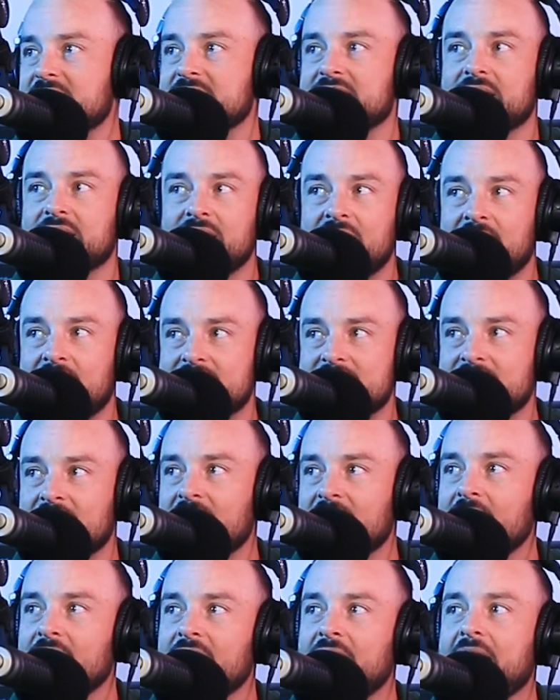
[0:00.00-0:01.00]
and this,
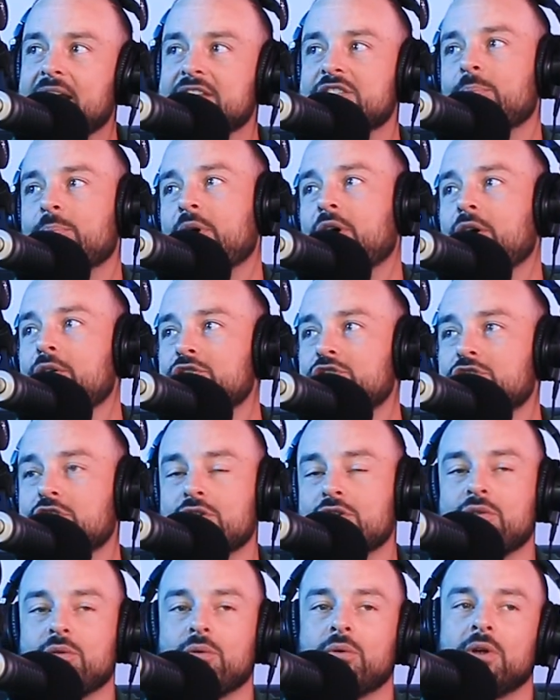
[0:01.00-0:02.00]
as opposed
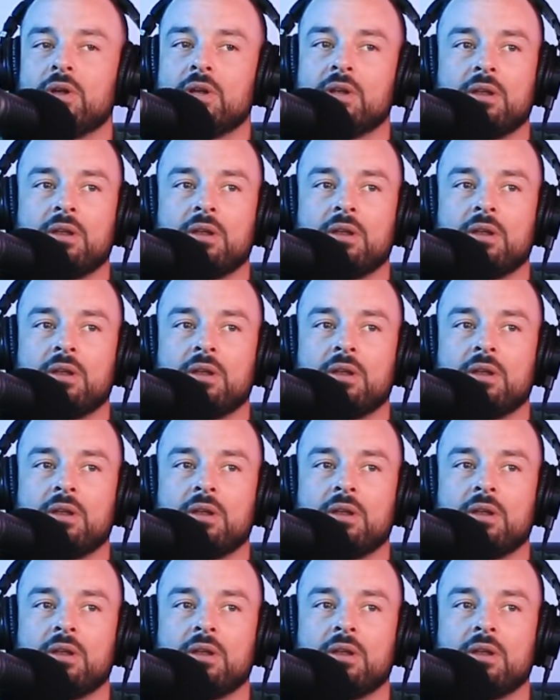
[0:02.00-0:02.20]
to